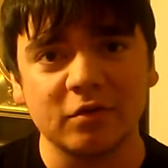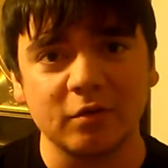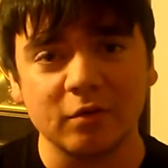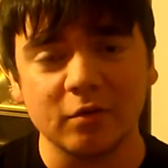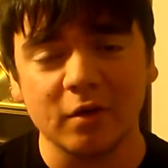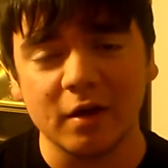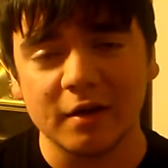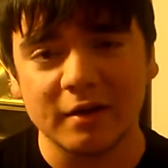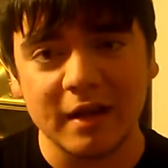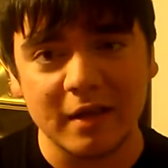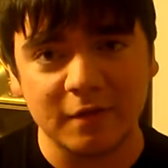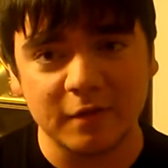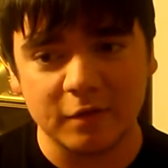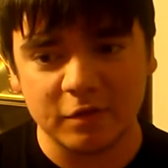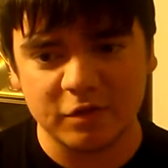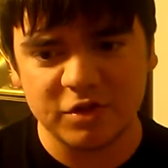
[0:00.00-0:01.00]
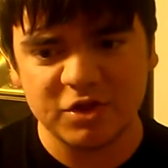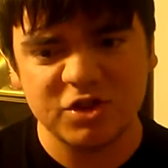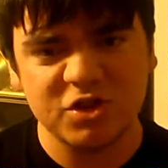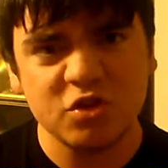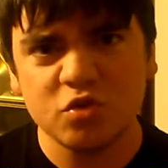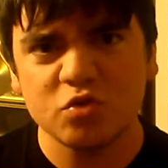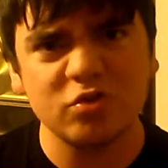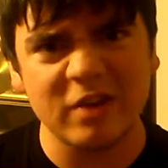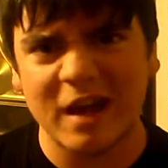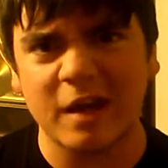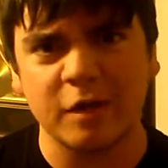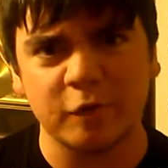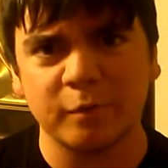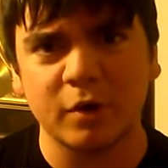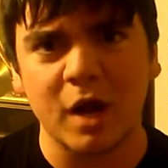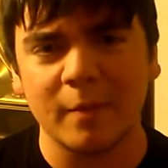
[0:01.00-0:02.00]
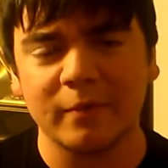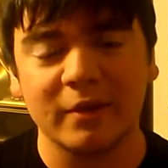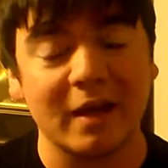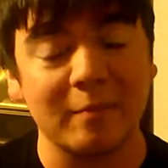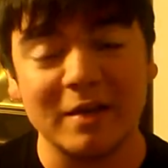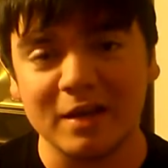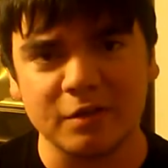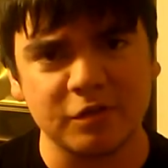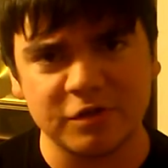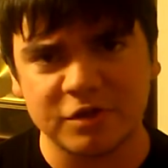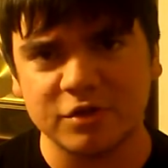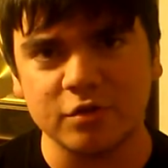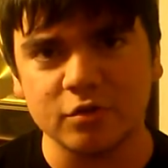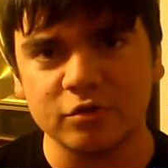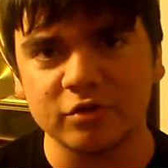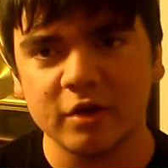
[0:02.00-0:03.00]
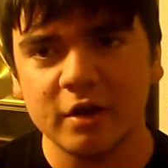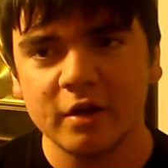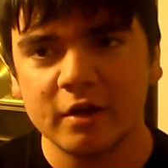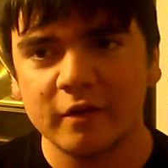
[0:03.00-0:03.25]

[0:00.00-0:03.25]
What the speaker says: to Nathan's huge-ass property. I mean, it's huge.